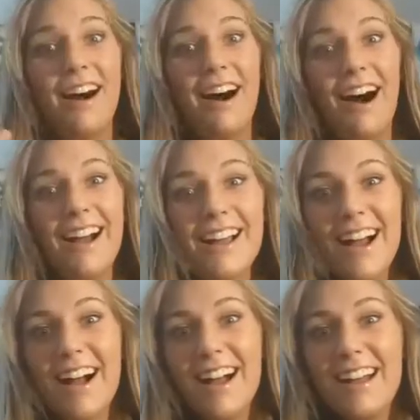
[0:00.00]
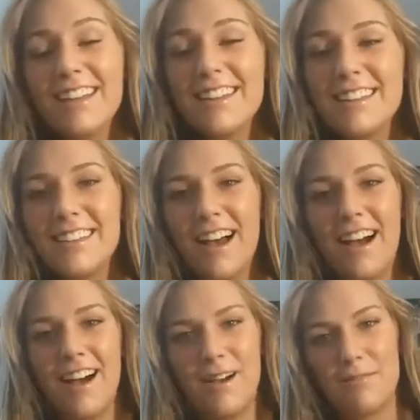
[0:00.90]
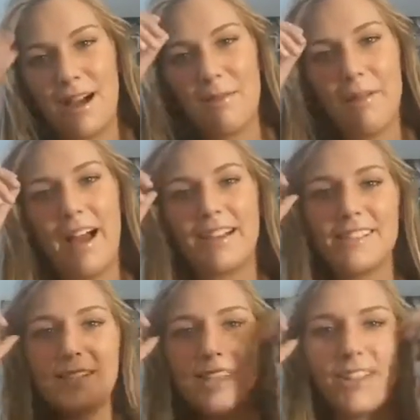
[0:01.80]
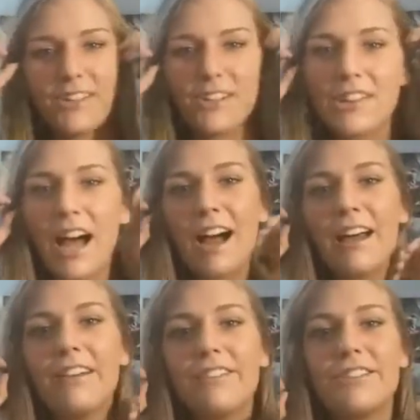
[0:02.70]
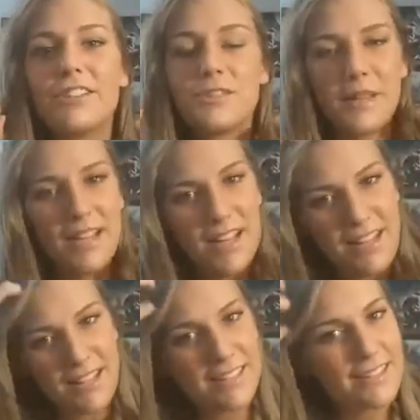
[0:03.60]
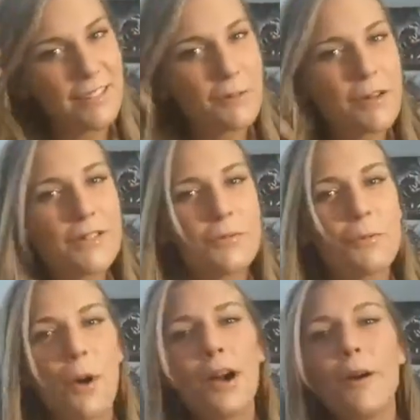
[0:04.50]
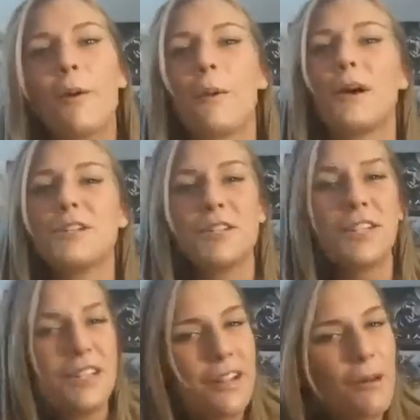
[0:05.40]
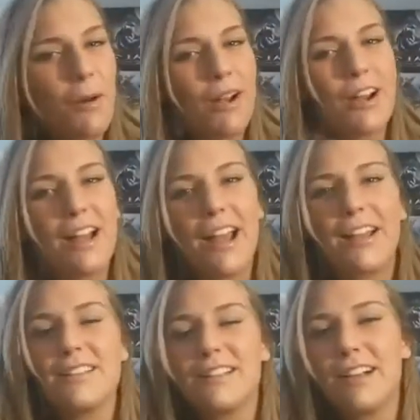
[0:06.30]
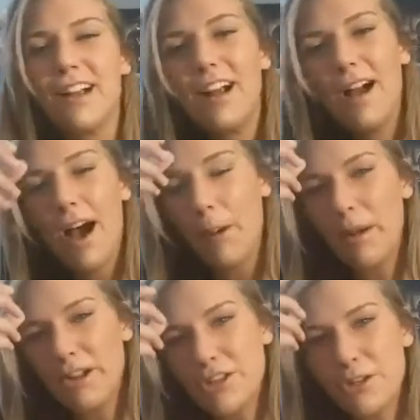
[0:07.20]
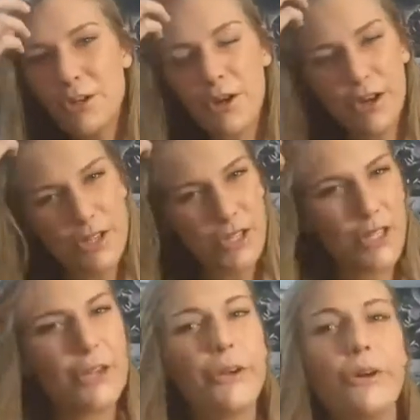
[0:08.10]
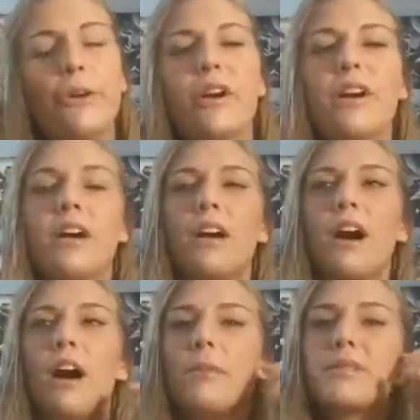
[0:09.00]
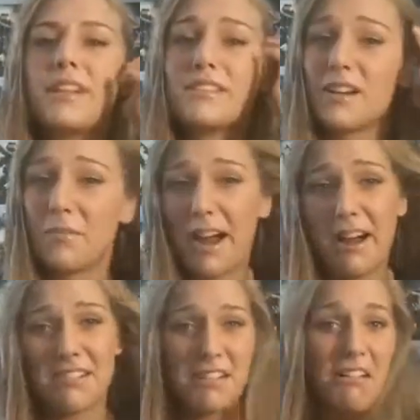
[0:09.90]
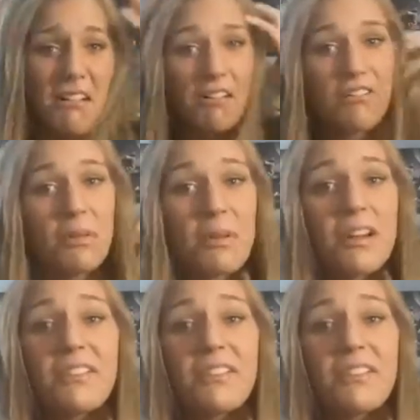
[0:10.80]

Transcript: Hi guys, I'm back doing another live just because there was one question that I wanted to answer. I'm not sure who said it. Sorry, my hair is like all over the place.